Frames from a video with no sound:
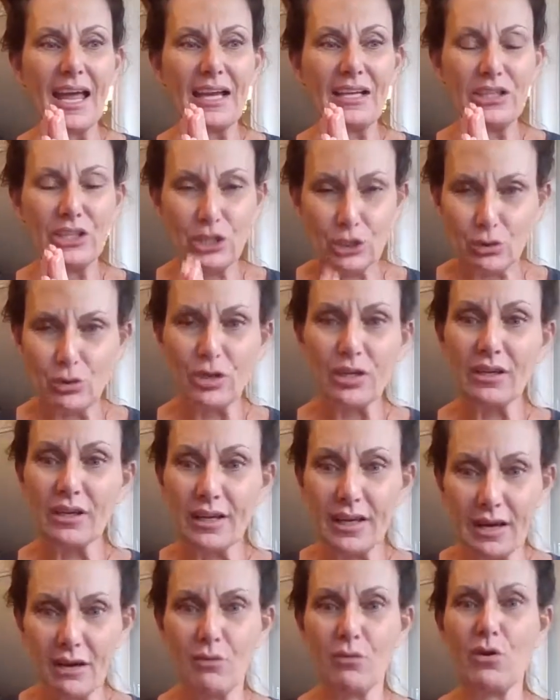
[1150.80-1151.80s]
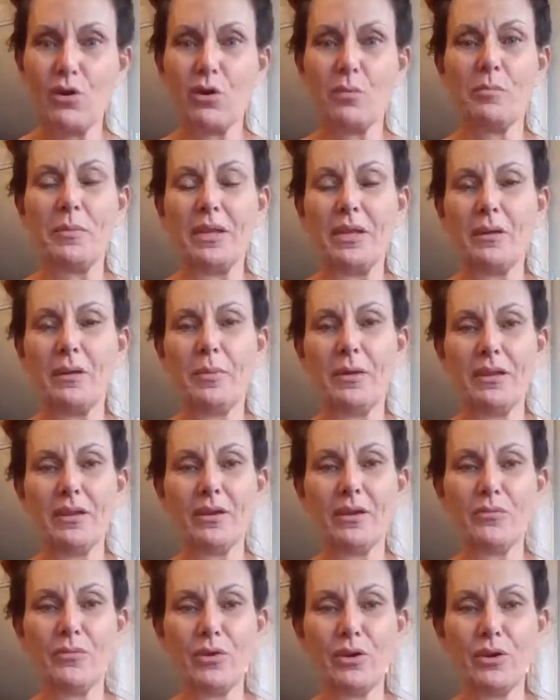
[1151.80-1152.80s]
And you can count on me to be
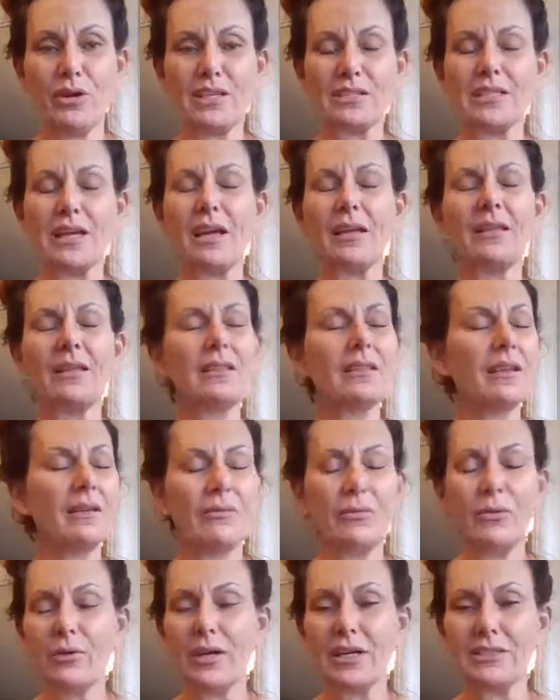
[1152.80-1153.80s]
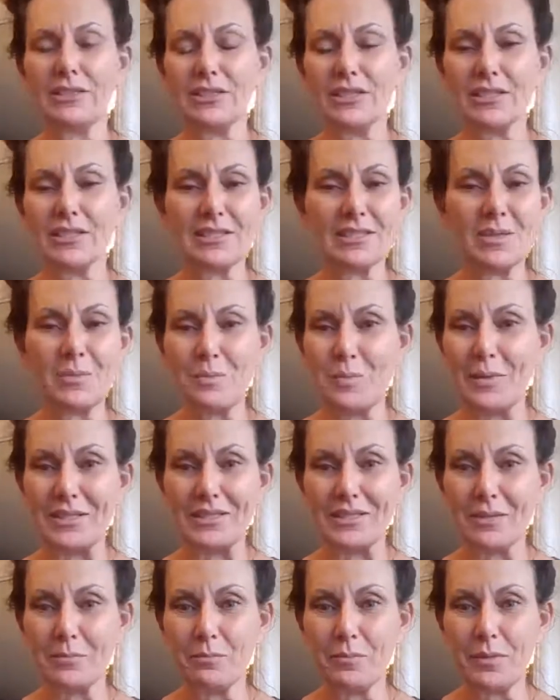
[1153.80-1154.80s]
there for you guys. I love you guys, just to
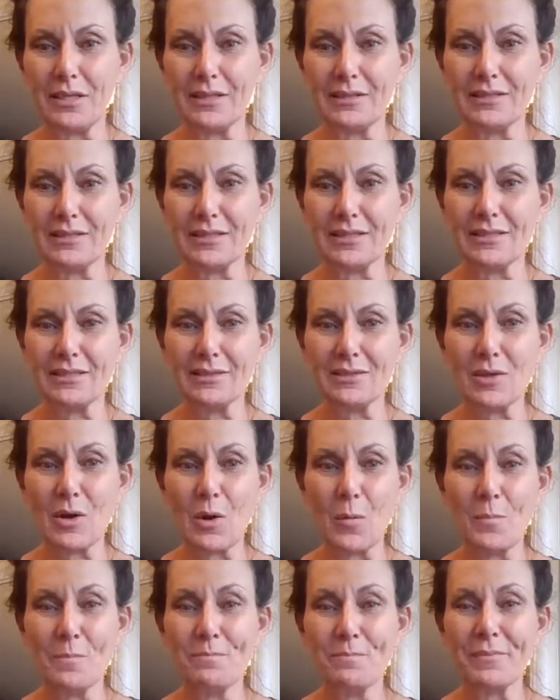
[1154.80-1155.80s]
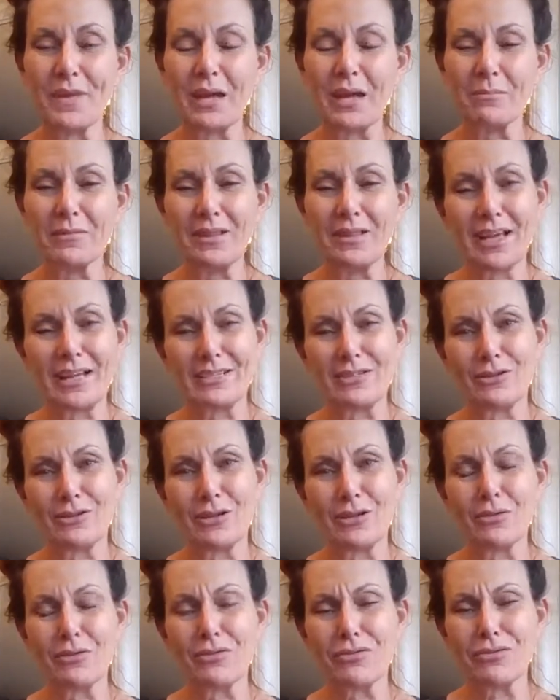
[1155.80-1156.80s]
bits and pieces. So I'm glad you're
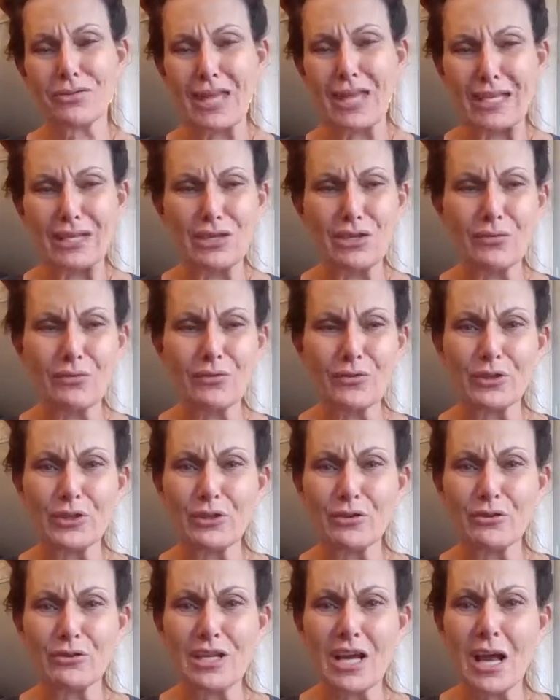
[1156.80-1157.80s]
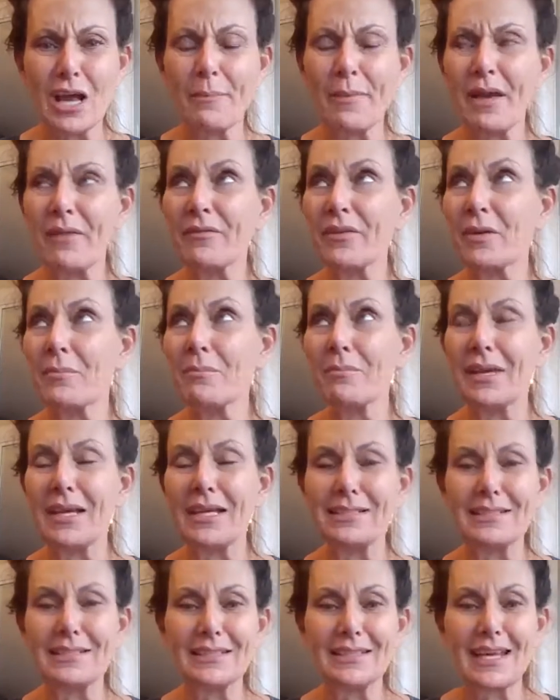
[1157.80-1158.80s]
here. Thank you for your time. Have an
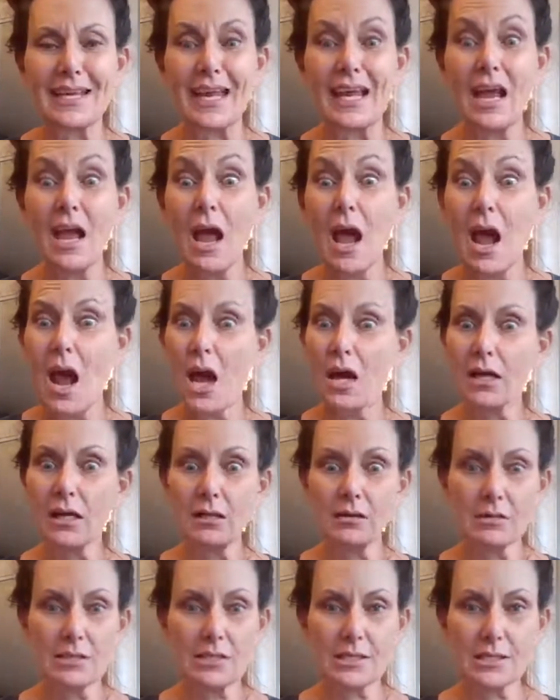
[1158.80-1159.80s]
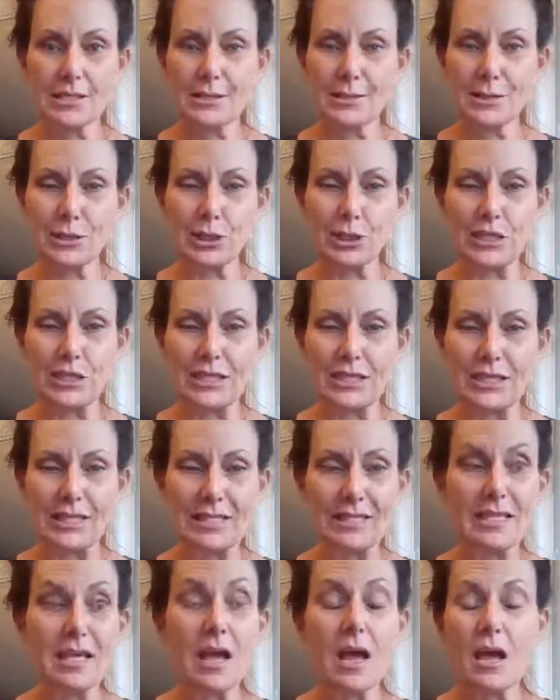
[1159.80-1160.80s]
amazing day. Go tickle your
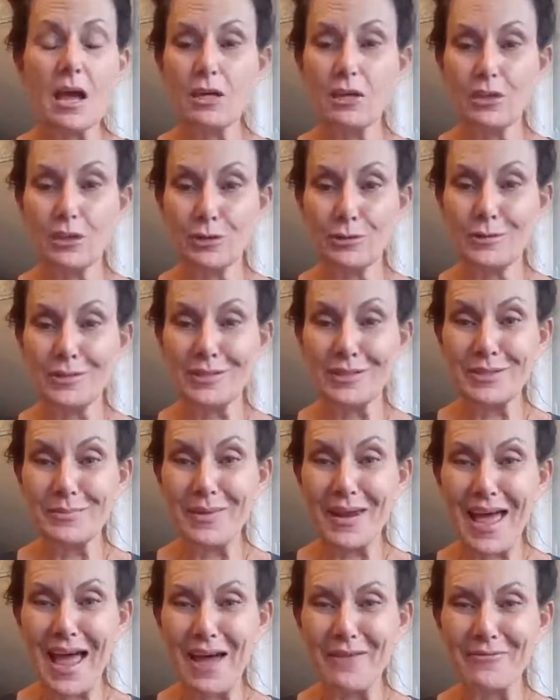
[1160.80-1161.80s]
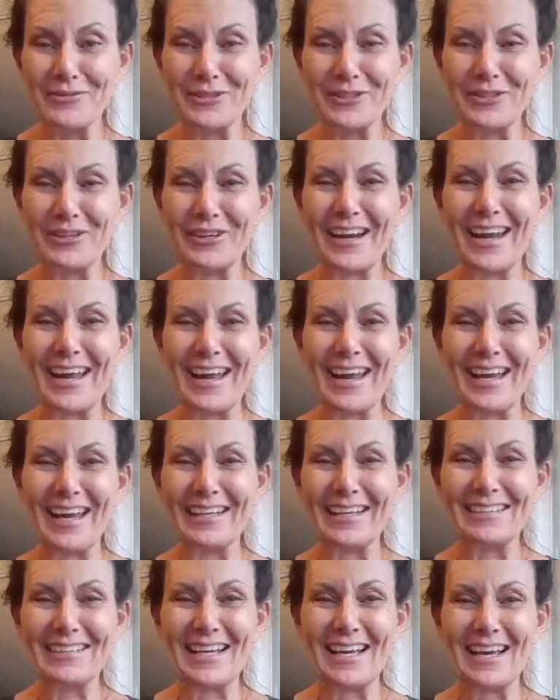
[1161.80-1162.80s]
kids. Use some laughter
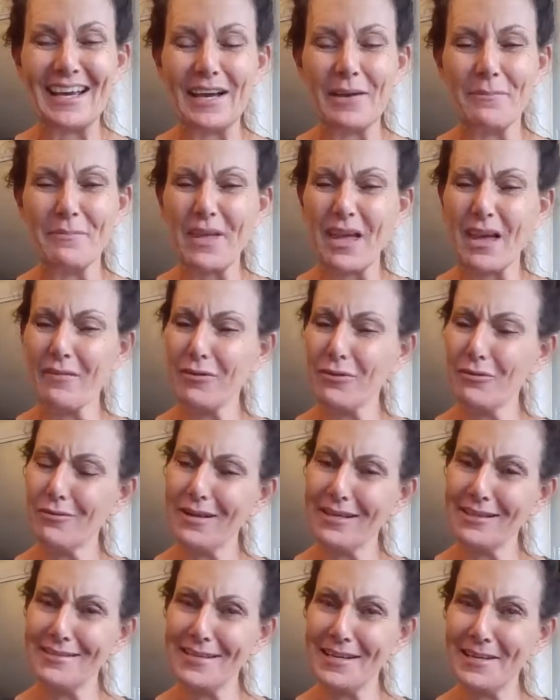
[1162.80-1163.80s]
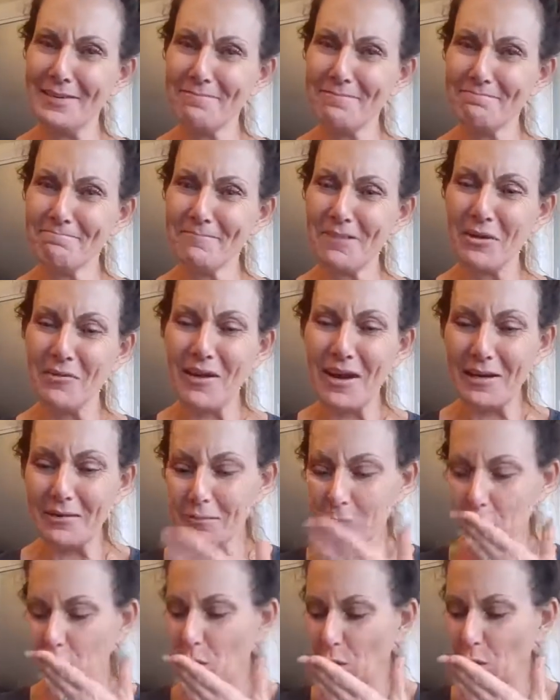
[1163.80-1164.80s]
and have a great day. All right.